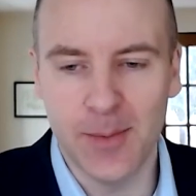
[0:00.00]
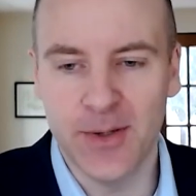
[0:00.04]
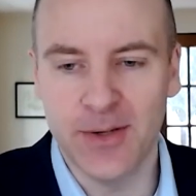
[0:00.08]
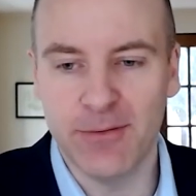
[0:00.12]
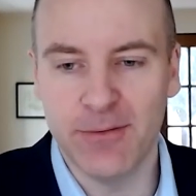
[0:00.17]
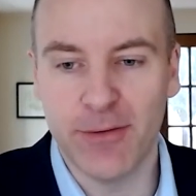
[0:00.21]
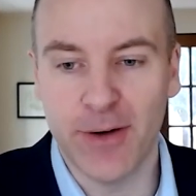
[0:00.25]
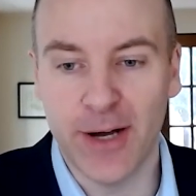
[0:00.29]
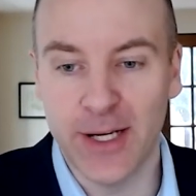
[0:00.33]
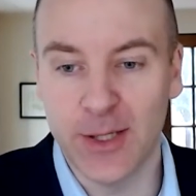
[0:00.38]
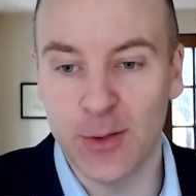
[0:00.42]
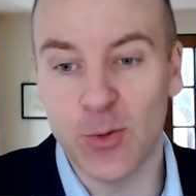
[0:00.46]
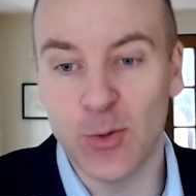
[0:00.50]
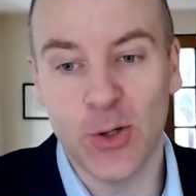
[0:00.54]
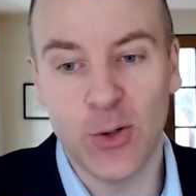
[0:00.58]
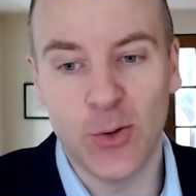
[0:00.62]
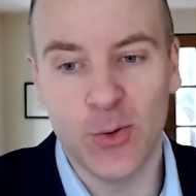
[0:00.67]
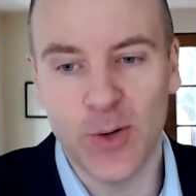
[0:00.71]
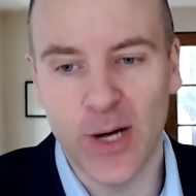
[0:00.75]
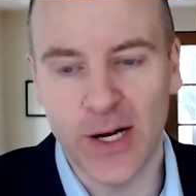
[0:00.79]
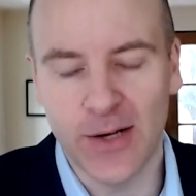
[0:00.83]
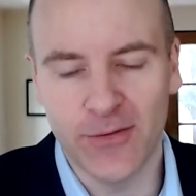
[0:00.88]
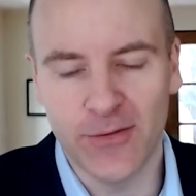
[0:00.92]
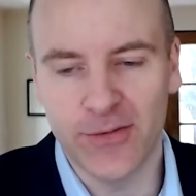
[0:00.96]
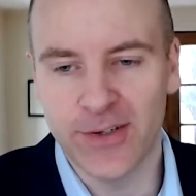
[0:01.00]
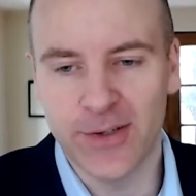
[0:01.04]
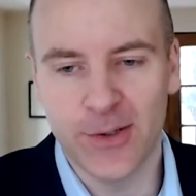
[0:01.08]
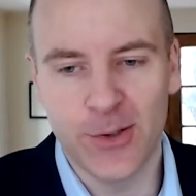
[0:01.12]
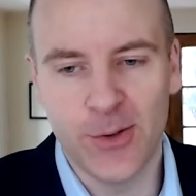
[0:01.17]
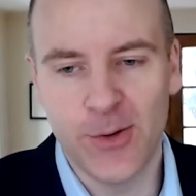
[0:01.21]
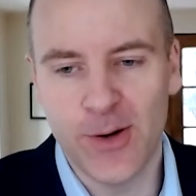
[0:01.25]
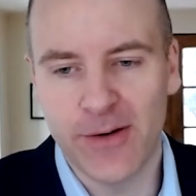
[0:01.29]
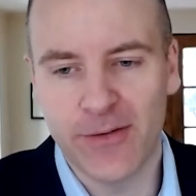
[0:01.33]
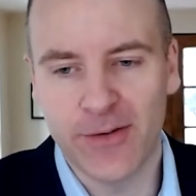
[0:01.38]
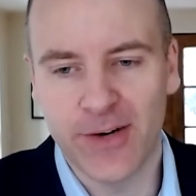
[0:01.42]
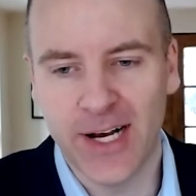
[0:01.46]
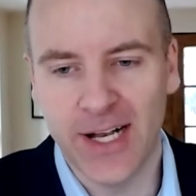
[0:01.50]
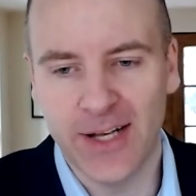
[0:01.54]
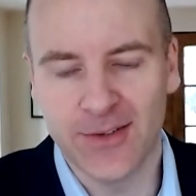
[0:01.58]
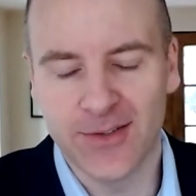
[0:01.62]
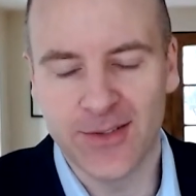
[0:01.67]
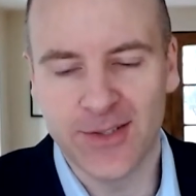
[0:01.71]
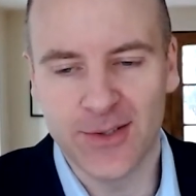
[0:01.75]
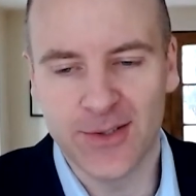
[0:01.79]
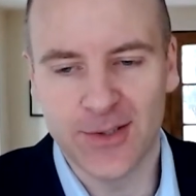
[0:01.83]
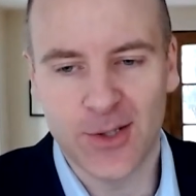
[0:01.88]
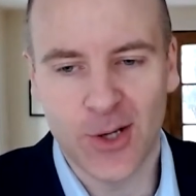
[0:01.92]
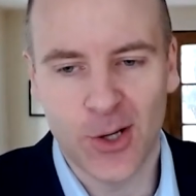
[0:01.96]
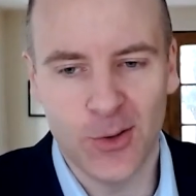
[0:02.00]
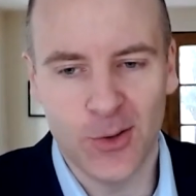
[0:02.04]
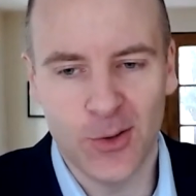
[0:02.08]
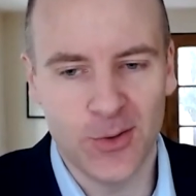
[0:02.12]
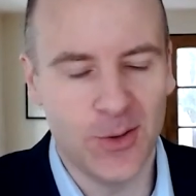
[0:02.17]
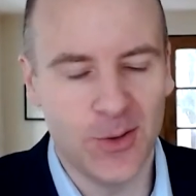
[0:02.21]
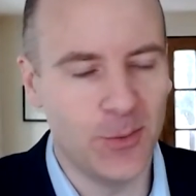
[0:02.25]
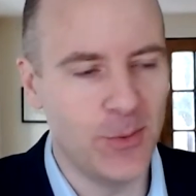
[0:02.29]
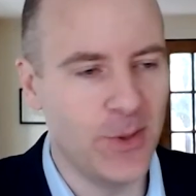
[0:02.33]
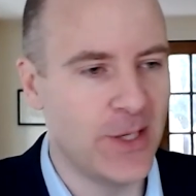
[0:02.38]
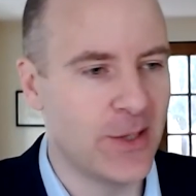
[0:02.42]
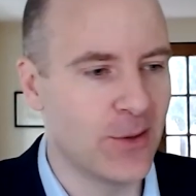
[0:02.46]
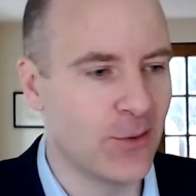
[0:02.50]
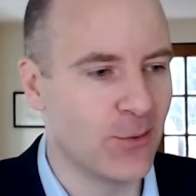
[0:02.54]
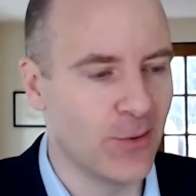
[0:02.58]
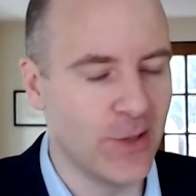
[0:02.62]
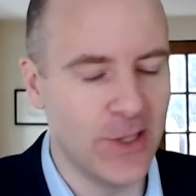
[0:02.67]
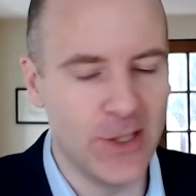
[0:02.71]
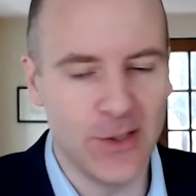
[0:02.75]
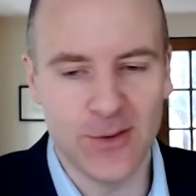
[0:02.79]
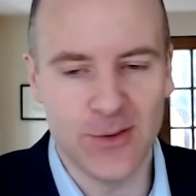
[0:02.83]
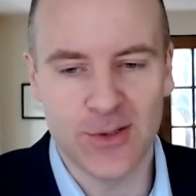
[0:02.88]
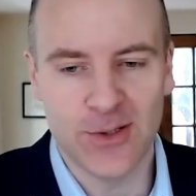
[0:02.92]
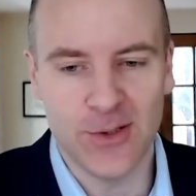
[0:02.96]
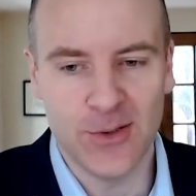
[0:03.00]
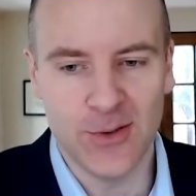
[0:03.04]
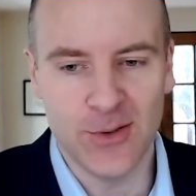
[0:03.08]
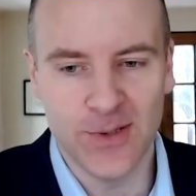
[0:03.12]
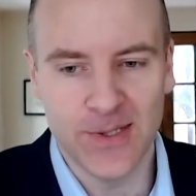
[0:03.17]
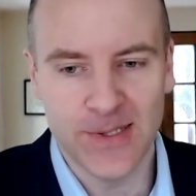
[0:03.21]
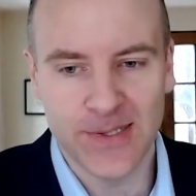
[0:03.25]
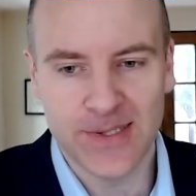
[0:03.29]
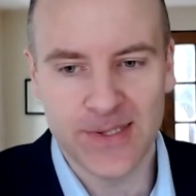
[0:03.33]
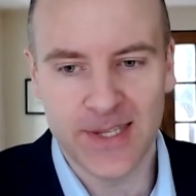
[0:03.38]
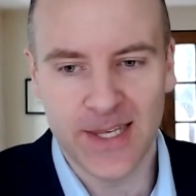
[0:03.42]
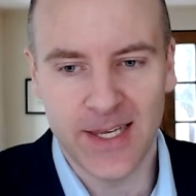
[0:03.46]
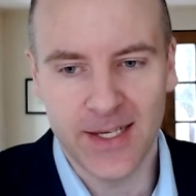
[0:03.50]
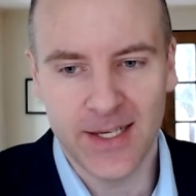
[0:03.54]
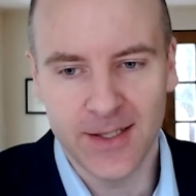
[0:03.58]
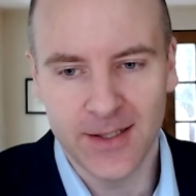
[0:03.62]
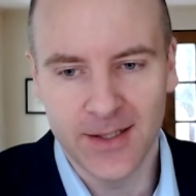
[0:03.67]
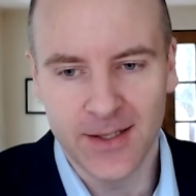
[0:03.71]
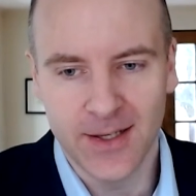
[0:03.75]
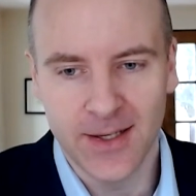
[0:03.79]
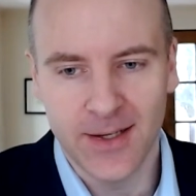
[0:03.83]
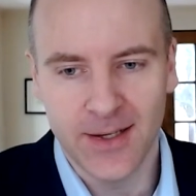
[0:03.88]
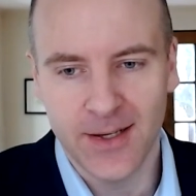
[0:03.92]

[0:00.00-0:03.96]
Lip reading: and find whoever else's code that we could reuse to do this thing.